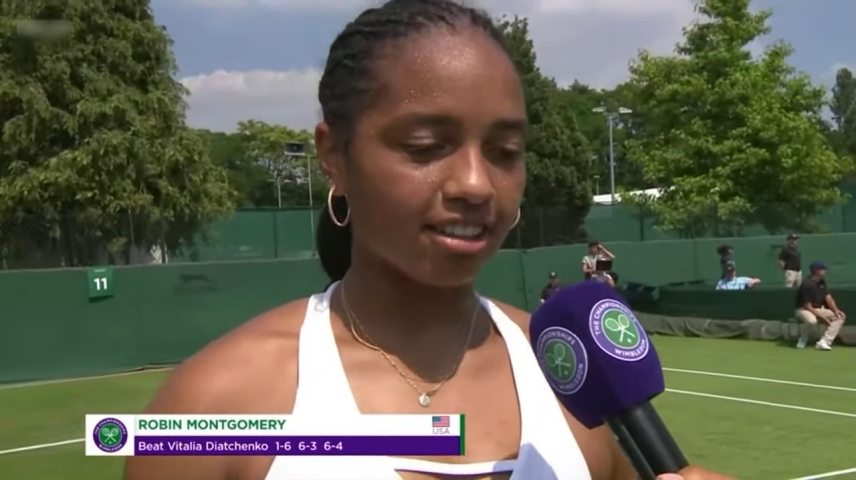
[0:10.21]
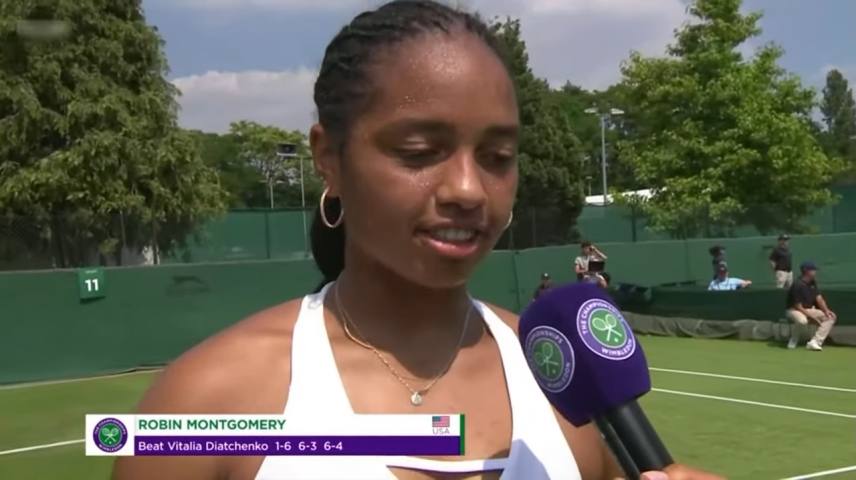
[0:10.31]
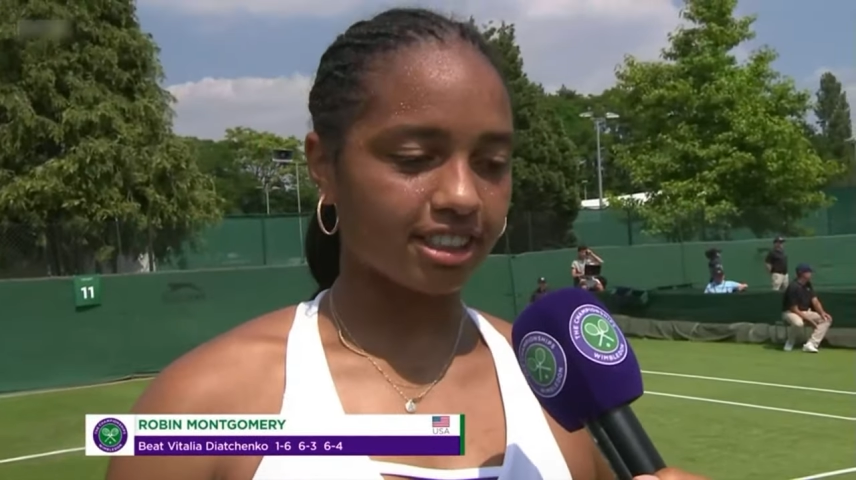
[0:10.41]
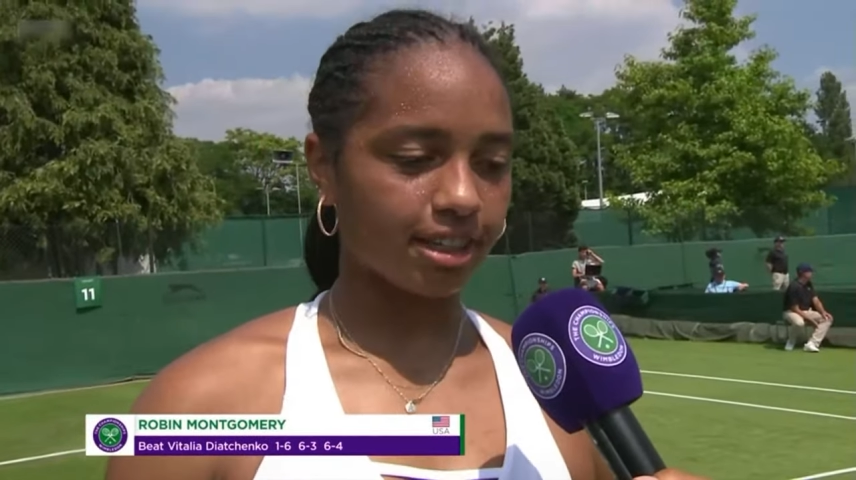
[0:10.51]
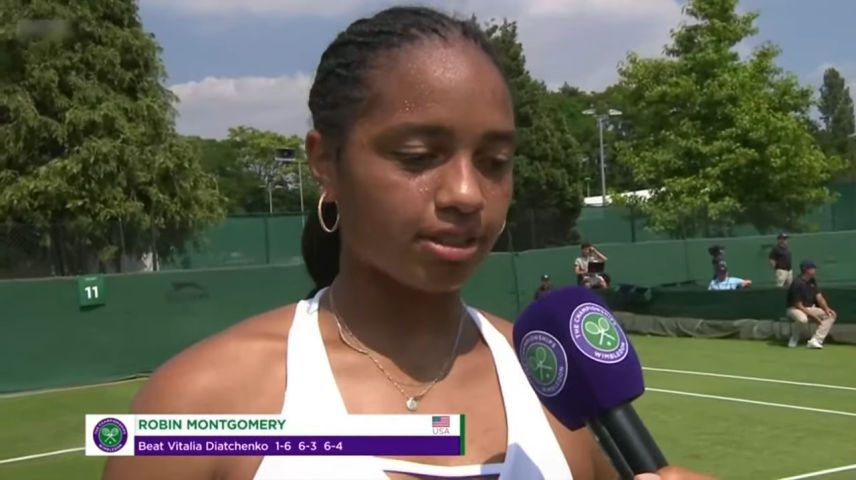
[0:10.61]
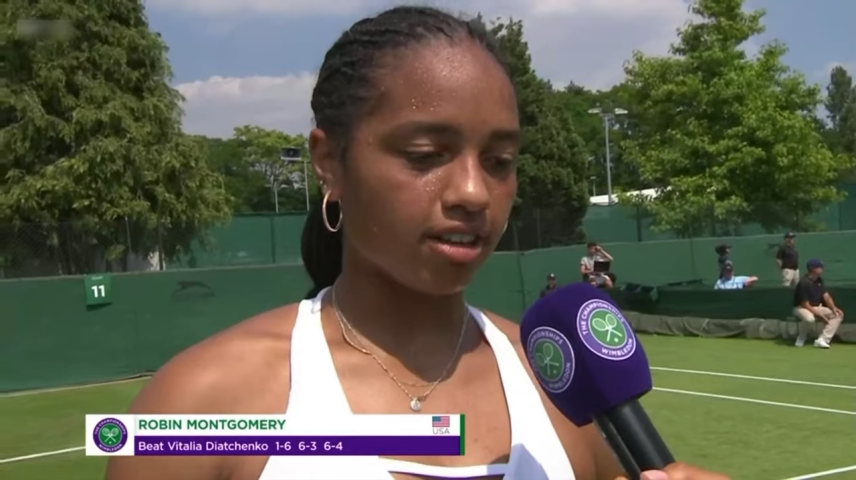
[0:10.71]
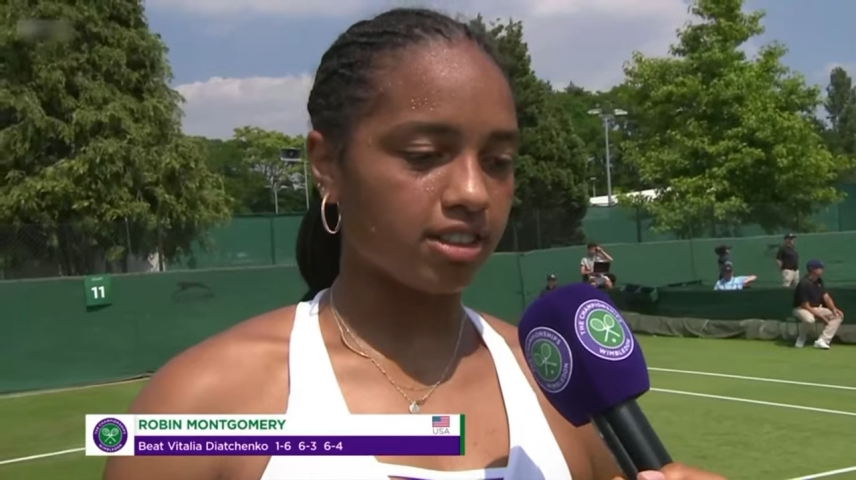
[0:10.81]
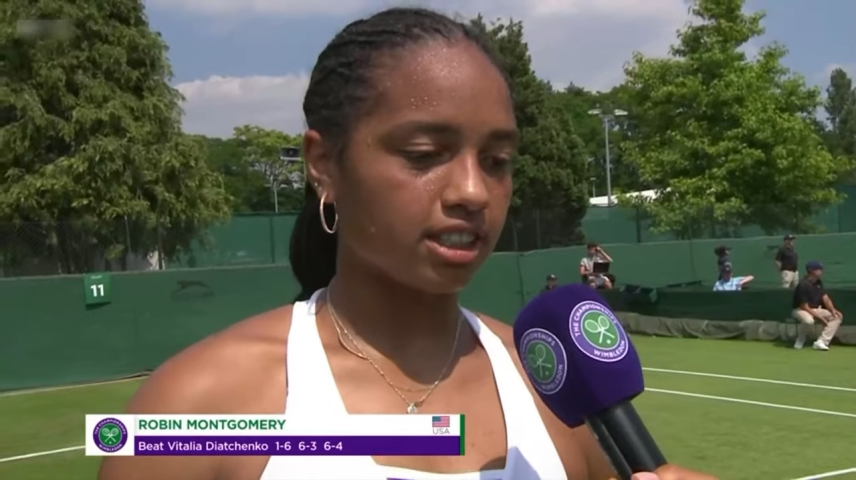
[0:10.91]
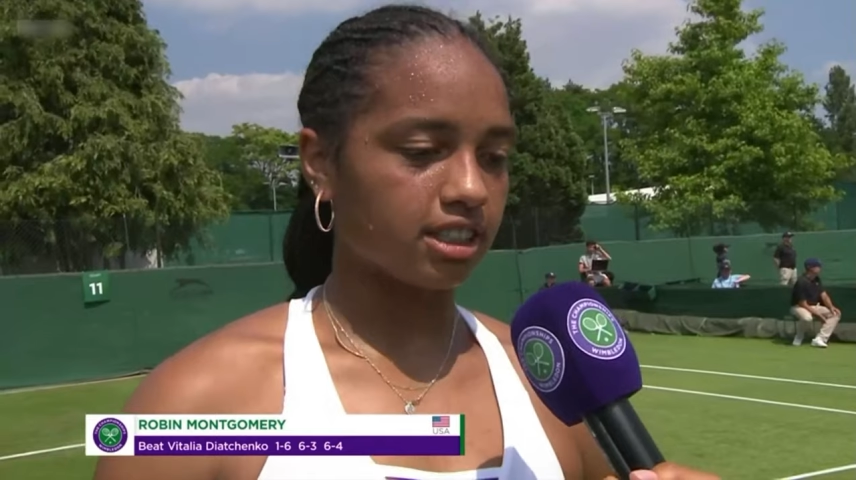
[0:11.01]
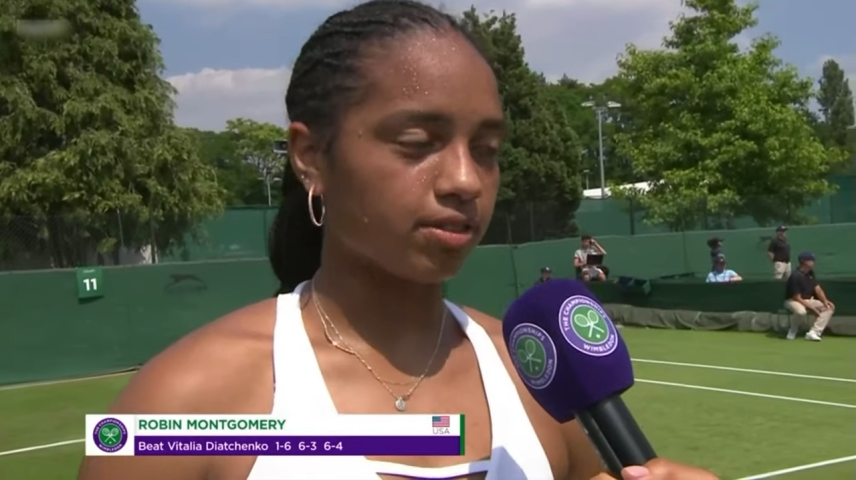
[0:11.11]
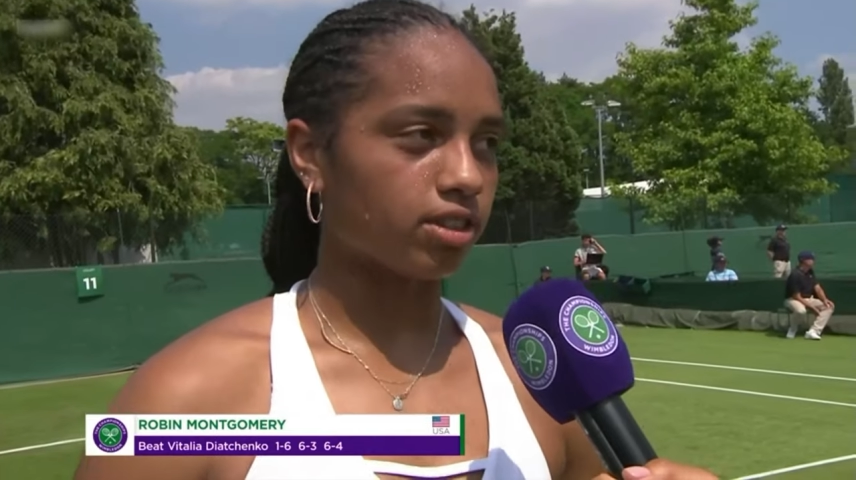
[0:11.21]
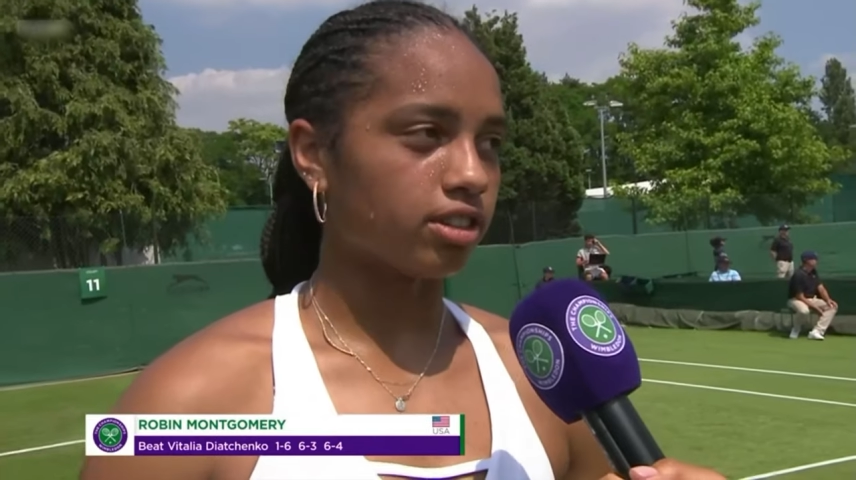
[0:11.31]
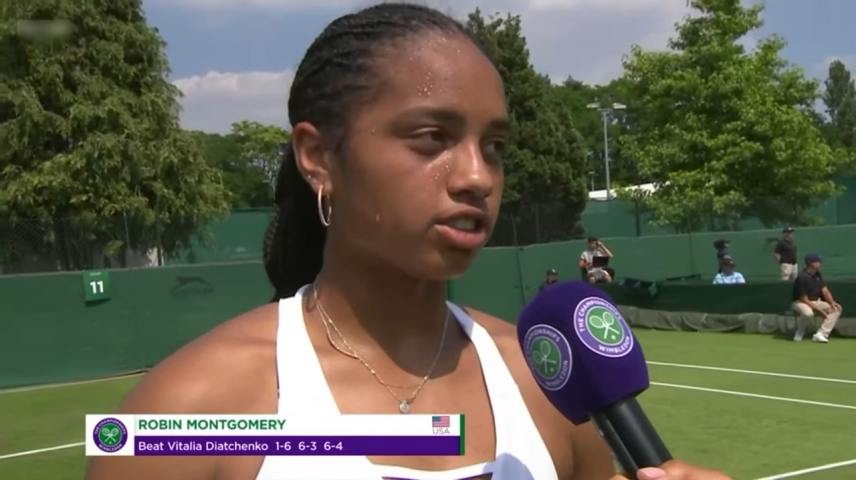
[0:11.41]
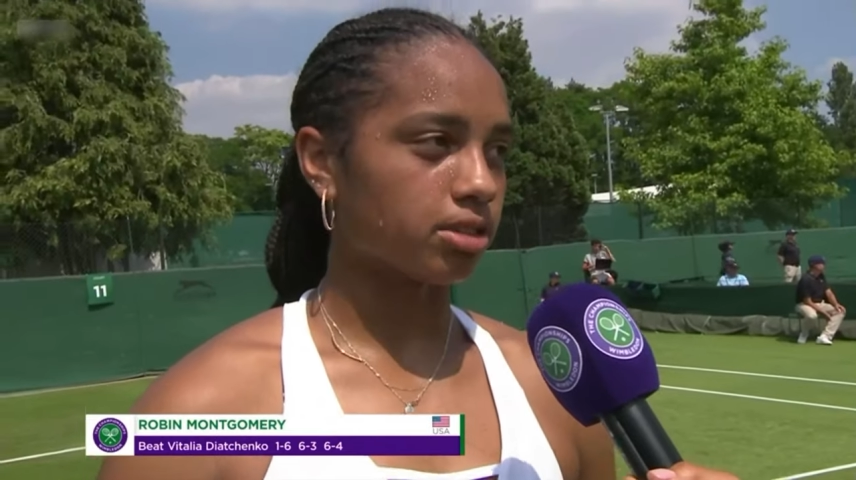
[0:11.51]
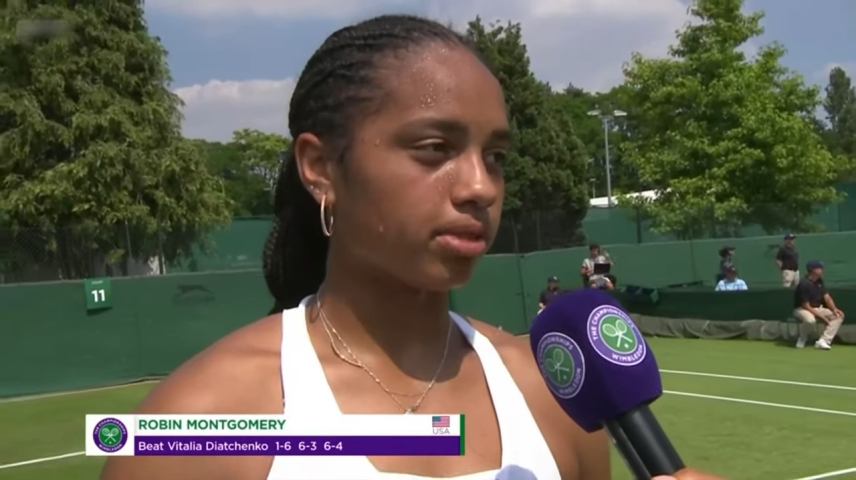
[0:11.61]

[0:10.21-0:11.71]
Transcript: the first set was obviously difficult.